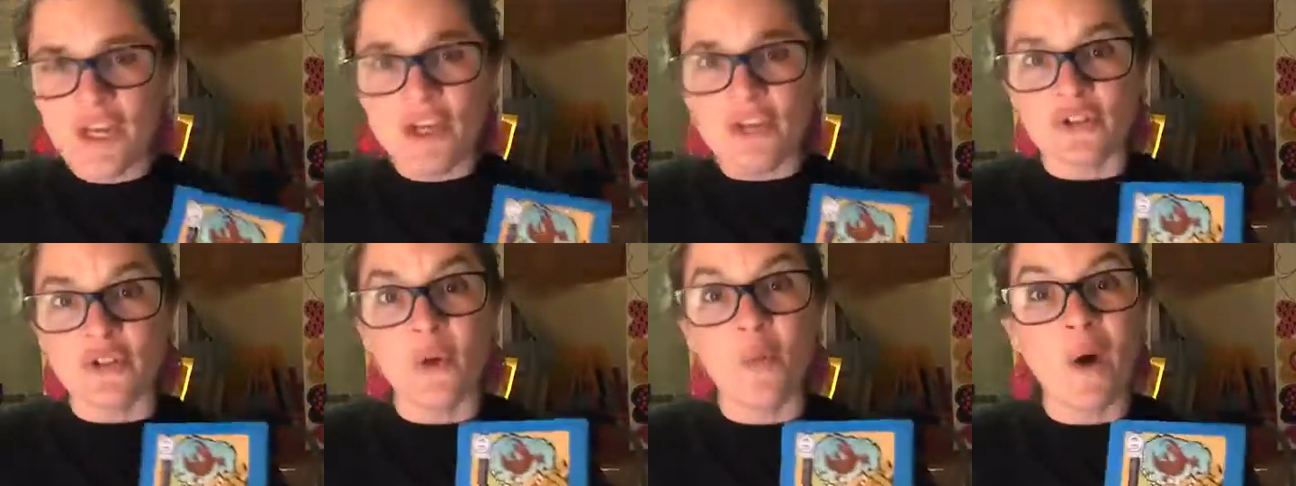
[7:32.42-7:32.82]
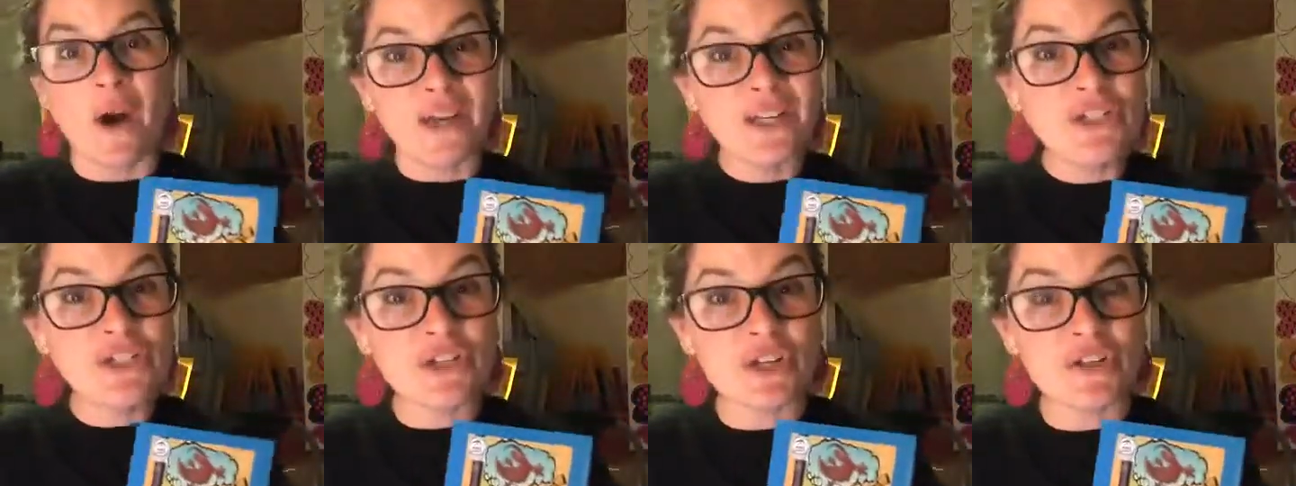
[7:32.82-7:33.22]
So I
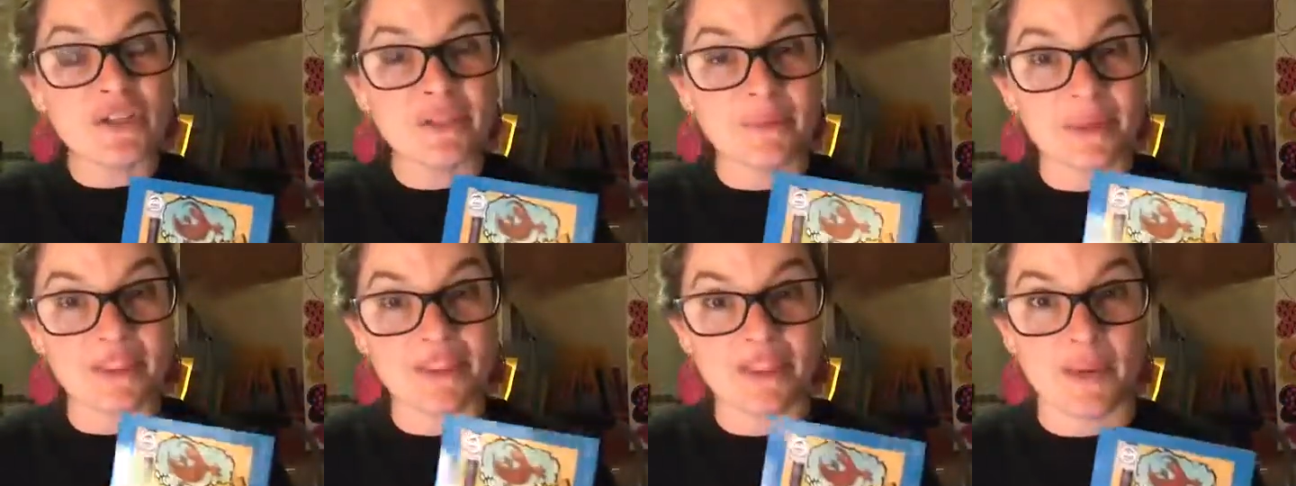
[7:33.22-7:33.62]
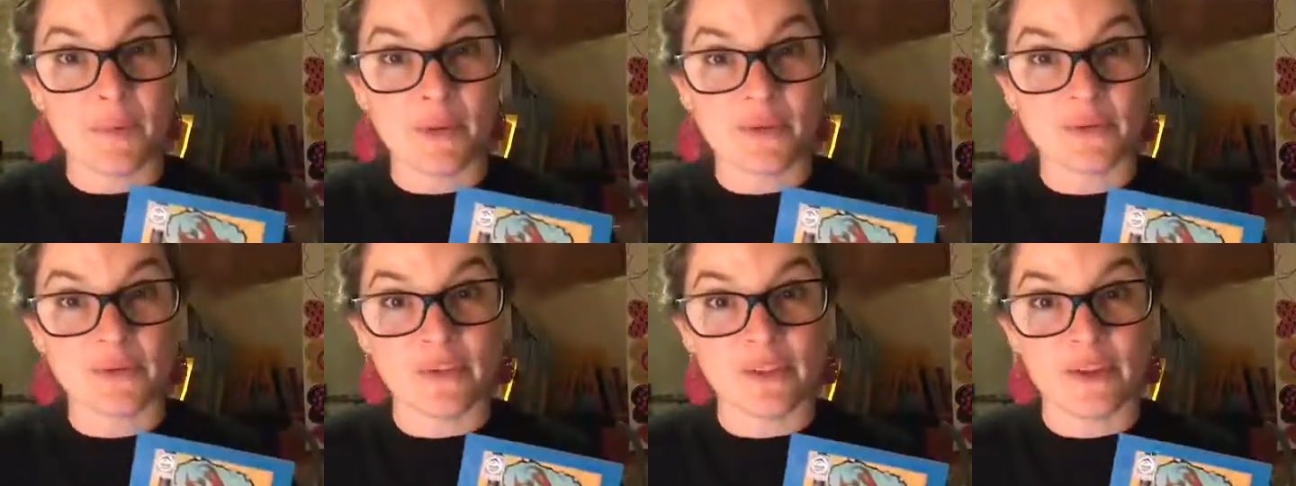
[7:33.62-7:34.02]
want to share some
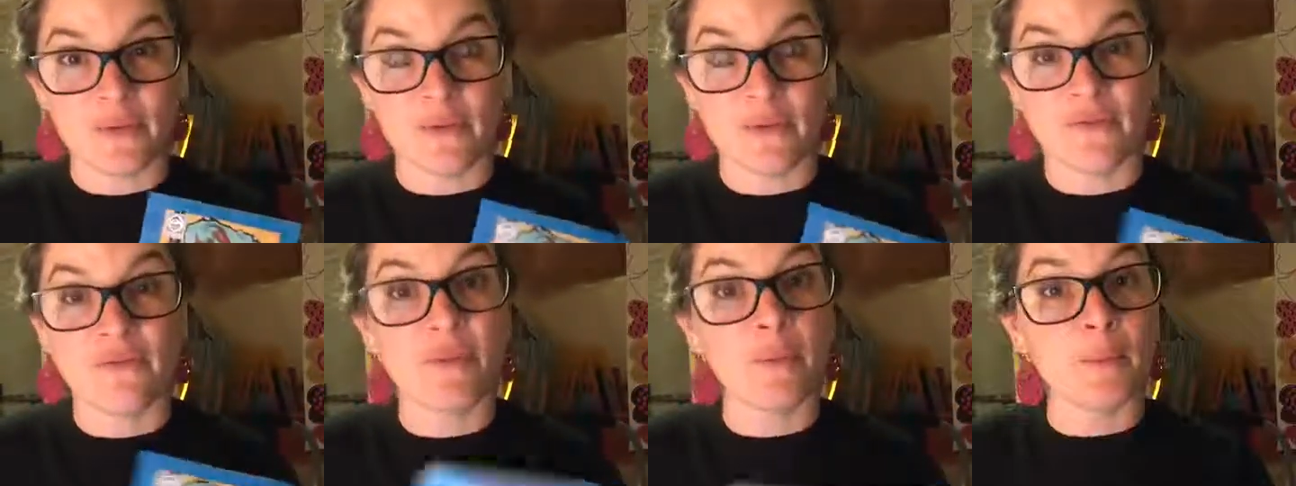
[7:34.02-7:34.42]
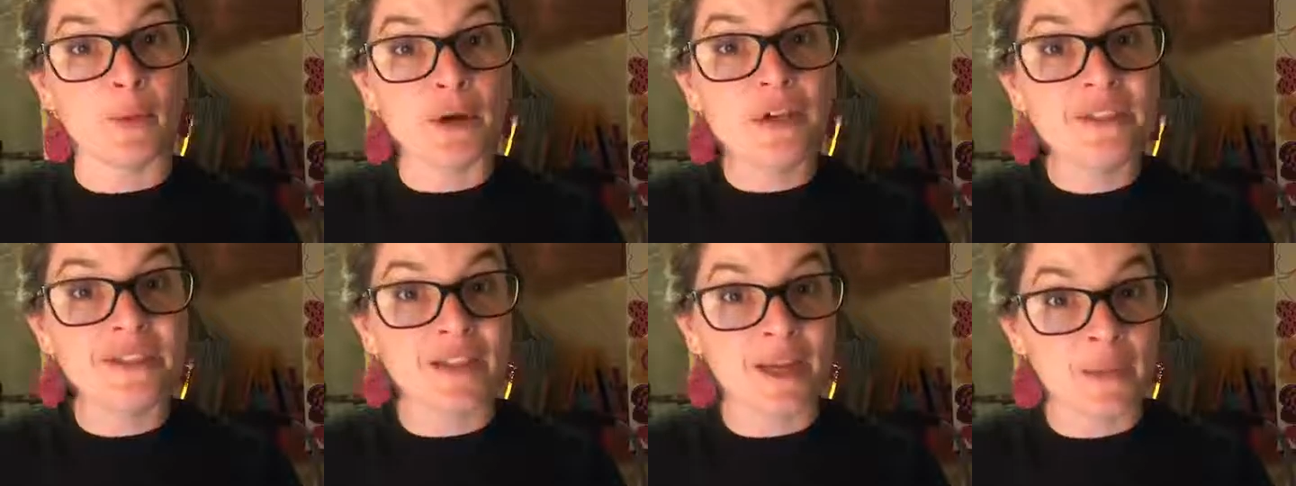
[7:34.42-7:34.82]
examples with you of the
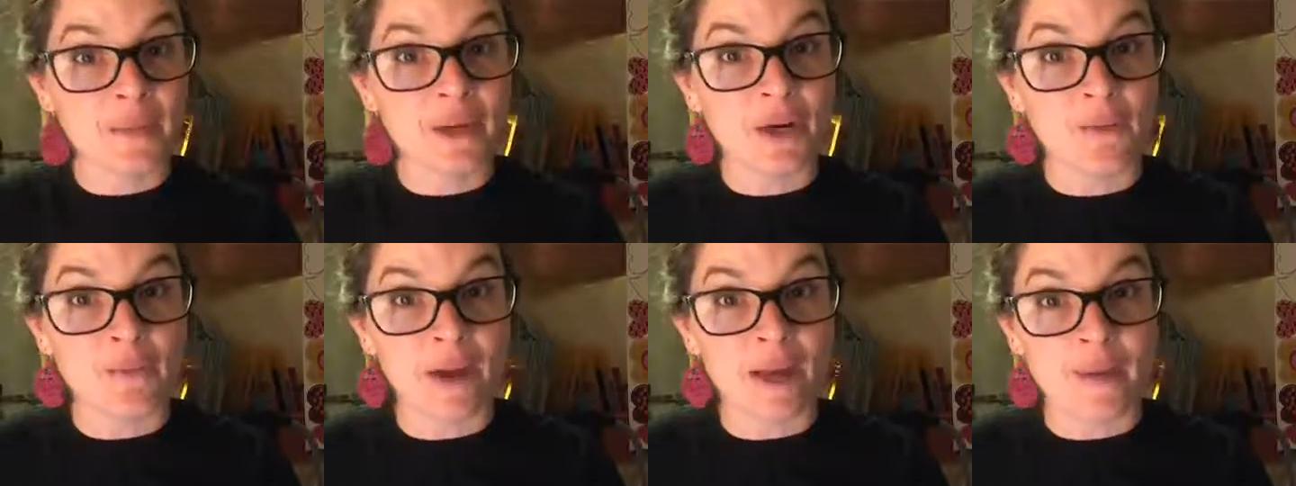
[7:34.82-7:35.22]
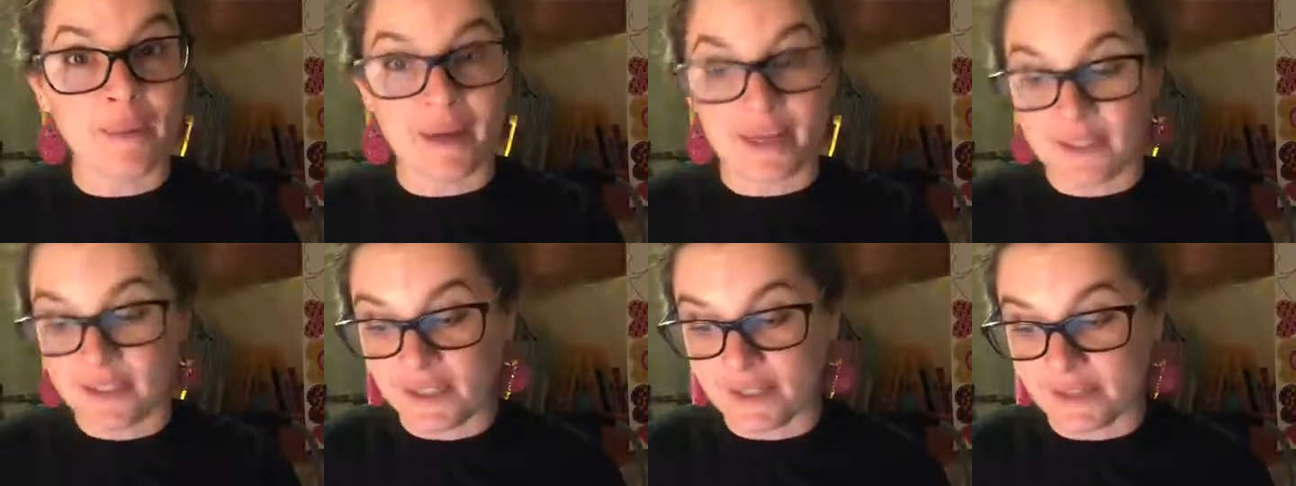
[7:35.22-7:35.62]
books that I'm going to
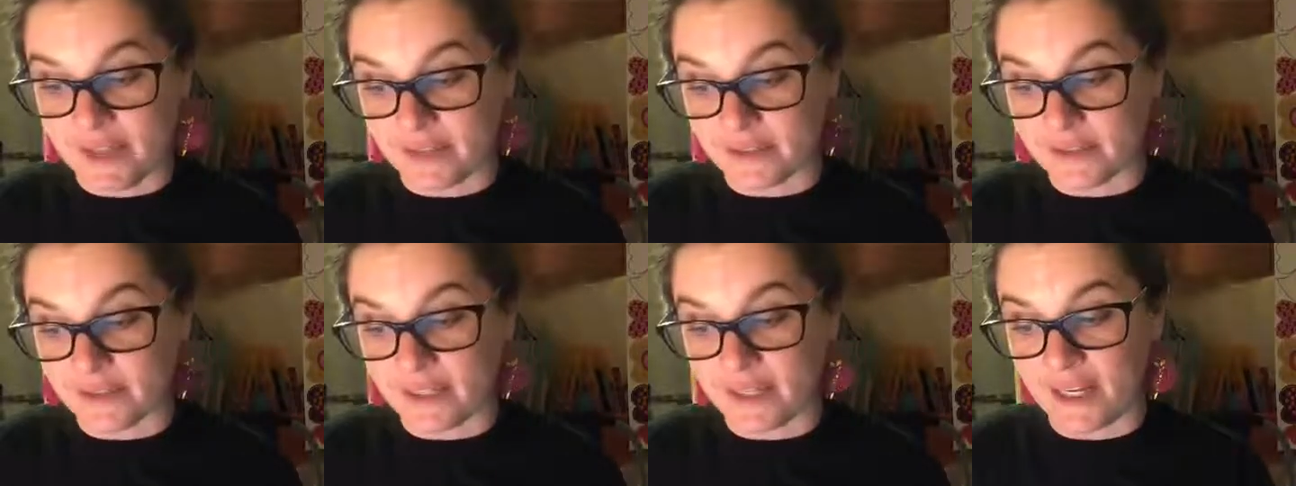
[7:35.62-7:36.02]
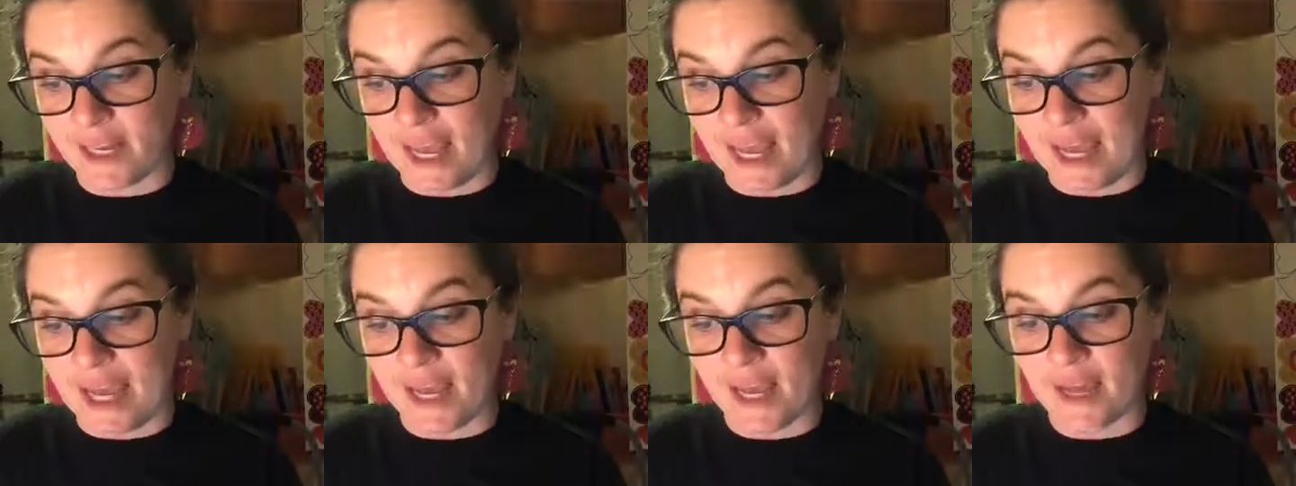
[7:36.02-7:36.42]
recommend to Leslie
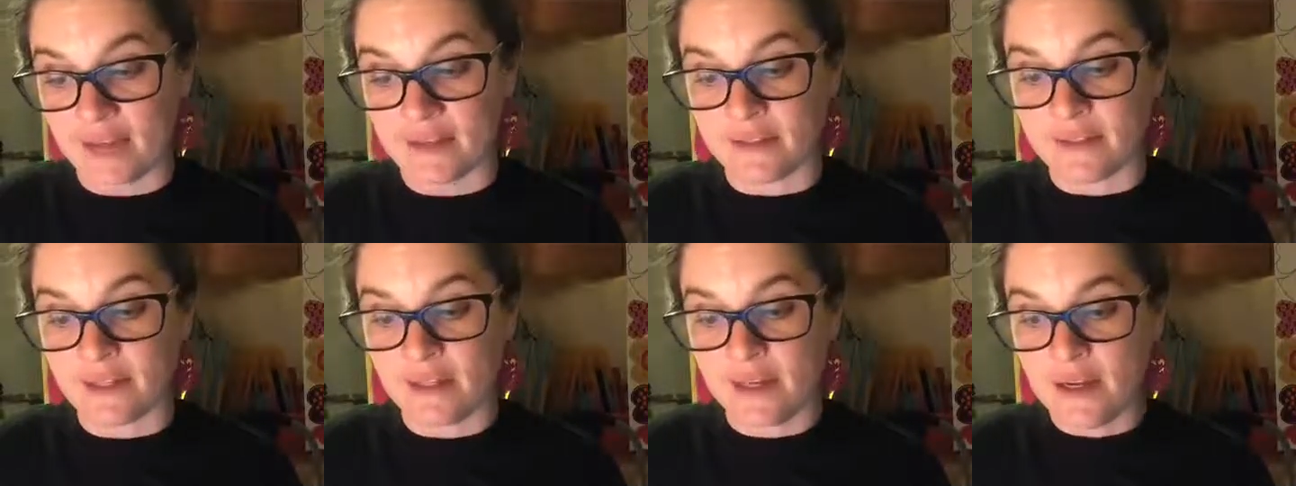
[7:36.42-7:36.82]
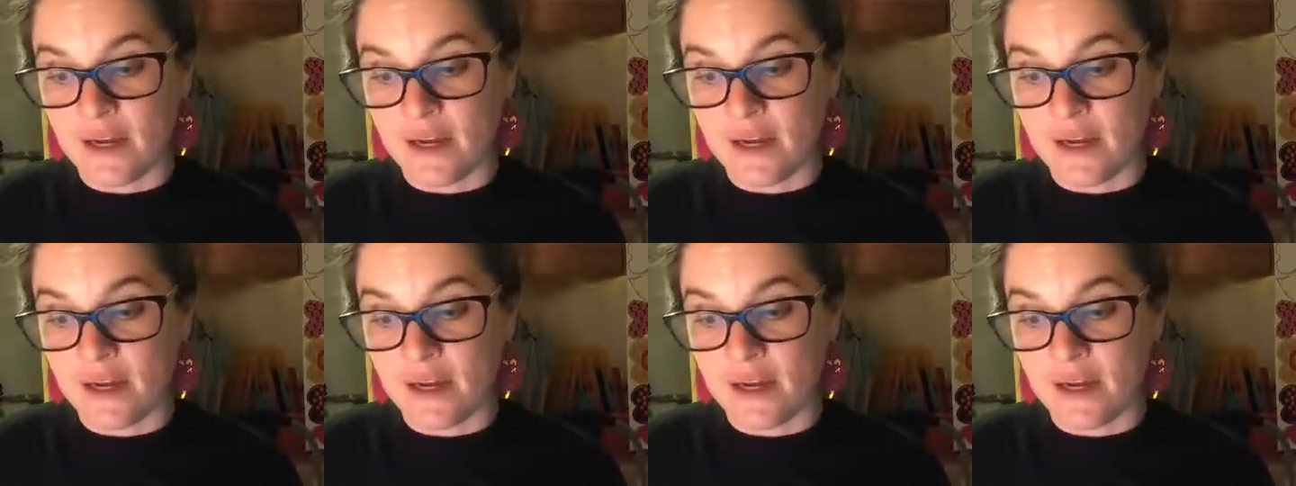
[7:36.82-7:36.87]
and